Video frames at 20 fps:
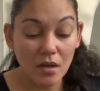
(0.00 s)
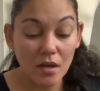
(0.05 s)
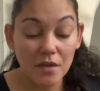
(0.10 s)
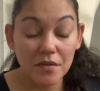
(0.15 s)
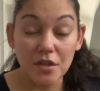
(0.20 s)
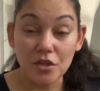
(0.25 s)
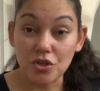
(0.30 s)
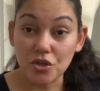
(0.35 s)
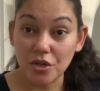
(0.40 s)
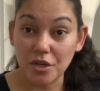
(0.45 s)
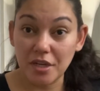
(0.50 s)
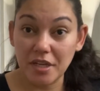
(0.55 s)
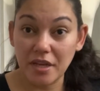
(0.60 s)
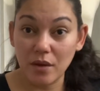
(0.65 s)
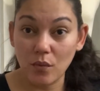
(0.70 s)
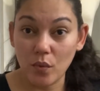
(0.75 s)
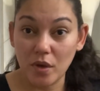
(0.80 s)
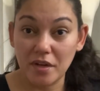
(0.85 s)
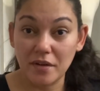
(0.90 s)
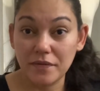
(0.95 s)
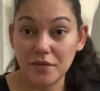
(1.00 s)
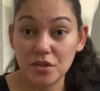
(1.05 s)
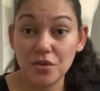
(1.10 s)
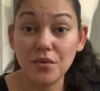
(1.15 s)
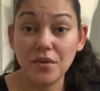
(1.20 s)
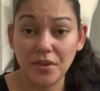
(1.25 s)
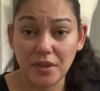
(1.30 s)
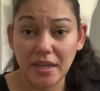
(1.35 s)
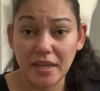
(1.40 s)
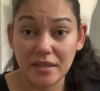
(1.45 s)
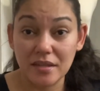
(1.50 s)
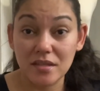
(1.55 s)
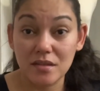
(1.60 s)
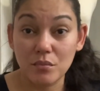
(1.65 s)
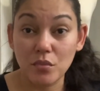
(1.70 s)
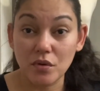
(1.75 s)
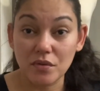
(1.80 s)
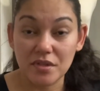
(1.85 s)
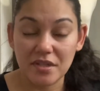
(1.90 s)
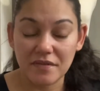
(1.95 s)
that you're gonna get one of two things
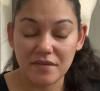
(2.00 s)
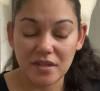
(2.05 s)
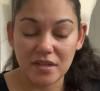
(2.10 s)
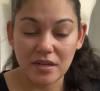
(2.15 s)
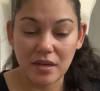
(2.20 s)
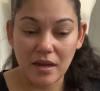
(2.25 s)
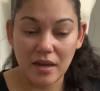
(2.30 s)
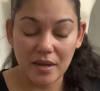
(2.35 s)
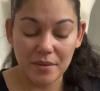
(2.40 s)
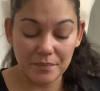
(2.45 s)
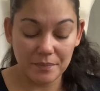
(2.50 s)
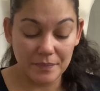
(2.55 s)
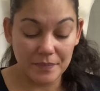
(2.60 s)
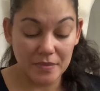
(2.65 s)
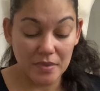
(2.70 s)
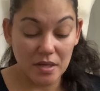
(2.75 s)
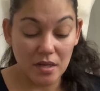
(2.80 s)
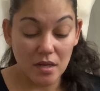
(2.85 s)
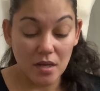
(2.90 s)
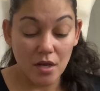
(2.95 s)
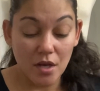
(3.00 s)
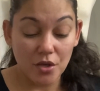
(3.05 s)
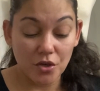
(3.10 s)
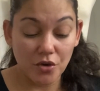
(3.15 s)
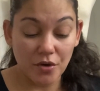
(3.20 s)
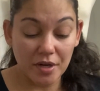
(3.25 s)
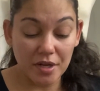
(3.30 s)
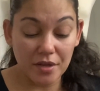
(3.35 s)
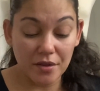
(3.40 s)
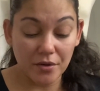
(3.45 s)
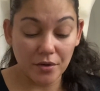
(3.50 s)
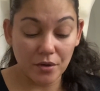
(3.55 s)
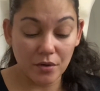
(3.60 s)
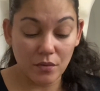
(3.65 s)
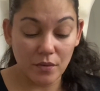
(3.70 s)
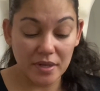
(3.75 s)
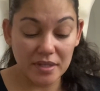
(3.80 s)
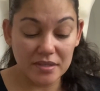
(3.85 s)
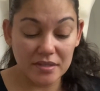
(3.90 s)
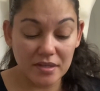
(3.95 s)
most of the time you're either
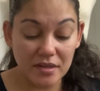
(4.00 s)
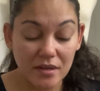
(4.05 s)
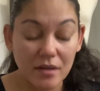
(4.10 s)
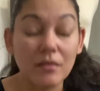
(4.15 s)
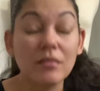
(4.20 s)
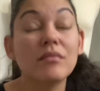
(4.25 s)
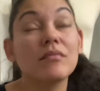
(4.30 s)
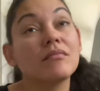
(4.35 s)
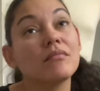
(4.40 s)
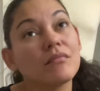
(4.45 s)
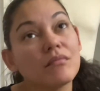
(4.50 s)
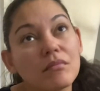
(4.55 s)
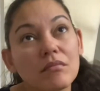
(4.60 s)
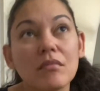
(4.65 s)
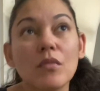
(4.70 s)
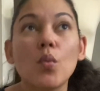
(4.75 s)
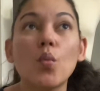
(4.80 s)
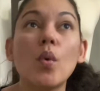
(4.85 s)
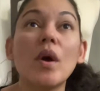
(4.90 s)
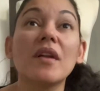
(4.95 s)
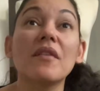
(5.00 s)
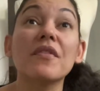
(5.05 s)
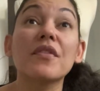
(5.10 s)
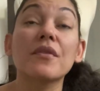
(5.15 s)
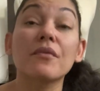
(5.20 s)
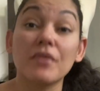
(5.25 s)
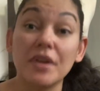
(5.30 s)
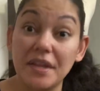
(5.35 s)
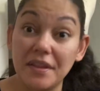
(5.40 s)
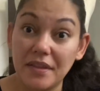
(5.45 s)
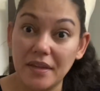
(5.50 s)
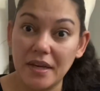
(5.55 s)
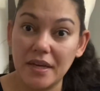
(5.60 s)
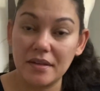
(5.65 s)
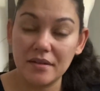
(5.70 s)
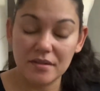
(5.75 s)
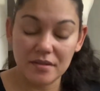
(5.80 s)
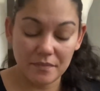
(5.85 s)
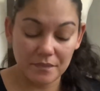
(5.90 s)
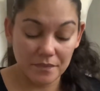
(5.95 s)
going to one of three
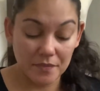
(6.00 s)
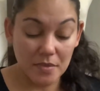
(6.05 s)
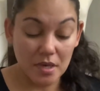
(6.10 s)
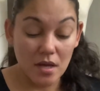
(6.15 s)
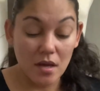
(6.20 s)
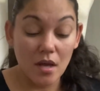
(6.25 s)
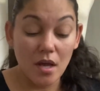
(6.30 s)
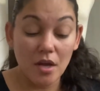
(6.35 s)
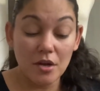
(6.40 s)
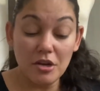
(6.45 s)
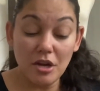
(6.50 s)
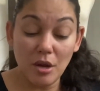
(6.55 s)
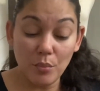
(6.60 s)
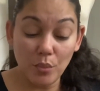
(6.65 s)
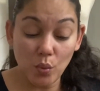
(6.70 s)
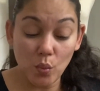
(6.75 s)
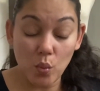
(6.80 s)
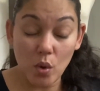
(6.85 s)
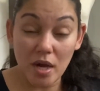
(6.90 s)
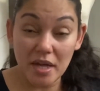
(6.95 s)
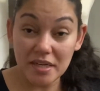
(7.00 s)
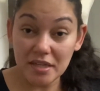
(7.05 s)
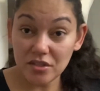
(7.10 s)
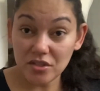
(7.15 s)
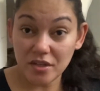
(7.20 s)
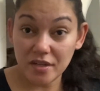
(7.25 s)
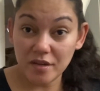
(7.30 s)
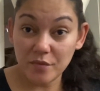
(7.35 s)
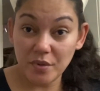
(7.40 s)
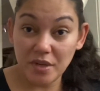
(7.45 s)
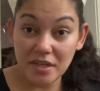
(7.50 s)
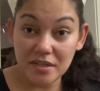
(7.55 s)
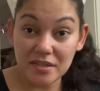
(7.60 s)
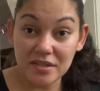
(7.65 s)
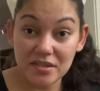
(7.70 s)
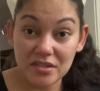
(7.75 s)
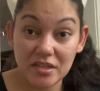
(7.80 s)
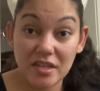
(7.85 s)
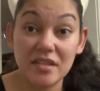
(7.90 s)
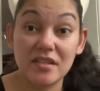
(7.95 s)
things. Number one, it's going to be an
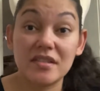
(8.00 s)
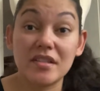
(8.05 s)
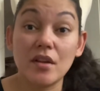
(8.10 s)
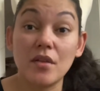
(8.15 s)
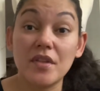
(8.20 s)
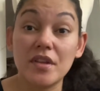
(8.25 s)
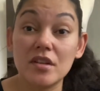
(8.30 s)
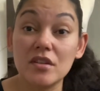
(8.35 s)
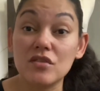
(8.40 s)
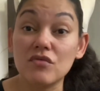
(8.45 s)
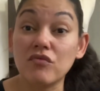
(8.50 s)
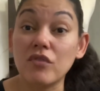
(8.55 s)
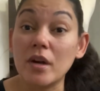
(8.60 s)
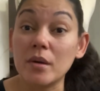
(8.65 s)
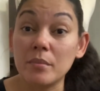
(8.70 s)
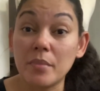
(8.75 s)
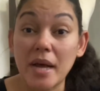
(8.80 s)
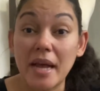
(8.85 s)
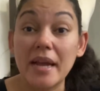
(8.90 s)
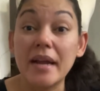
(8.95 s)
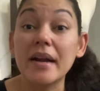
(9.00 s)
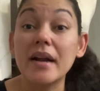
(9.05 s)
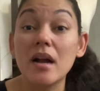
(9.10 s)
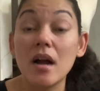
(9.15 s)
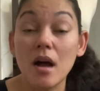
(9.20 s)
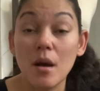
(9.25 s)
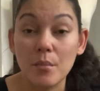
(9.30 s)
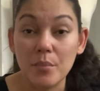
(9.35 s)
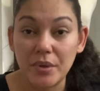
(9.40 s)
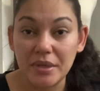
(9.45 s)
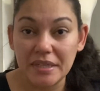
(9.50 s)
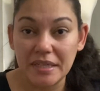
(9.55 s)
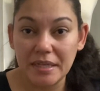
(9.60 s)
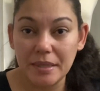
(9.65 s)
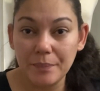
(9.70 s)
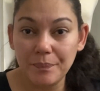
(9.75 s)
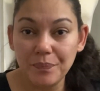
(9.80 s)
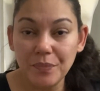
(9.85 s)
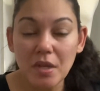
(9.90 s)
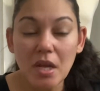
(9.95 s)
estate sale that is run by a company.
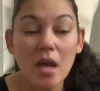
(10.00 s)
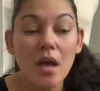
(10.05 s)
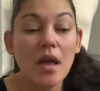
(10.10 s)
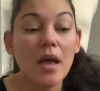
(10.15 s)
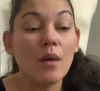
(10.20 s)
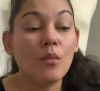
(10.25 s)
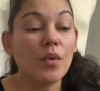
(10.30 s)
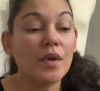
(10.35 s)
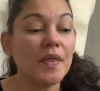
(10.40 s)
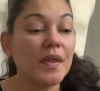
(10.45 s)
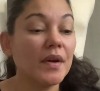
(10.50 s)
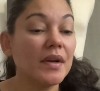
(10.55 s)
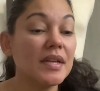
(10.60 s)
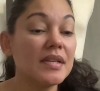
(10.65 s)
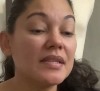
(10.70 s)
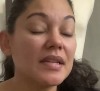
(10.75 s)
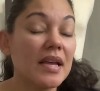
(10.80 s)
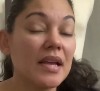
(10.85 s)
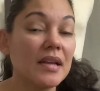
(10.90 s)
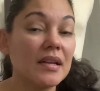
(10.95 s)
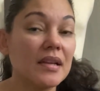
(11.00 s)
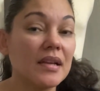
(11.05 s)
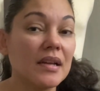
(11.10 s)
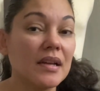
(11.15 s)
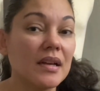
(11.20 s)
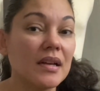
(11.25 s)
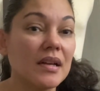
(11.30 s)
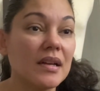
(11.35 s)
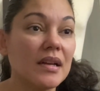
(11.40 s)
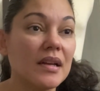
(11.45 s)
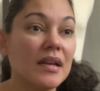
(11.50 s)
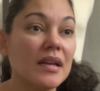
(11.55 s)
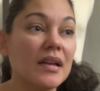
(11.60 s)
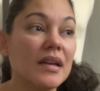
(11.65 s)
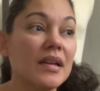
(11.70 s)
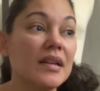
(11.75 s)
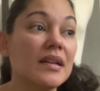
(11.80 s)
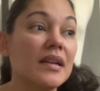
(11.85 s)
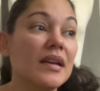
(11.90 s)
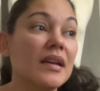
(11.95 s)
And when there is an, uh,
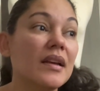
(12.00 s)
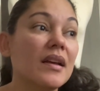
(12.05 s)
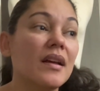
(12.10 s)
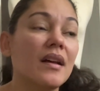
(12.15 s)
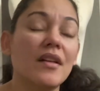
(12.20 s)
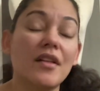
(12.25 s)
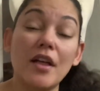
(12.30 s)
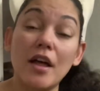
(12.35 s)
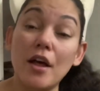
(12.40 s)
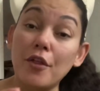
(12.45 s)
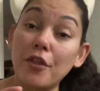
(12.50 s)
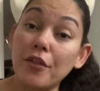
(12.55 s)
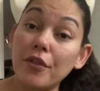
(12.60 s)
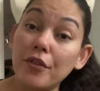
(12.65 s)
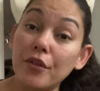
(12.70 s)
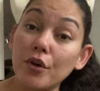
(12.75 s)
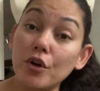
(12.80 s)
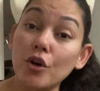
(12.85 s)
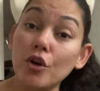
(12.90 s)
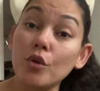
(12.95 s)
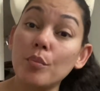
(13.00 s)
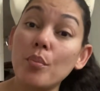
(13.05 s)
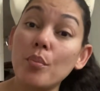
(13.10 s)
an, a, a third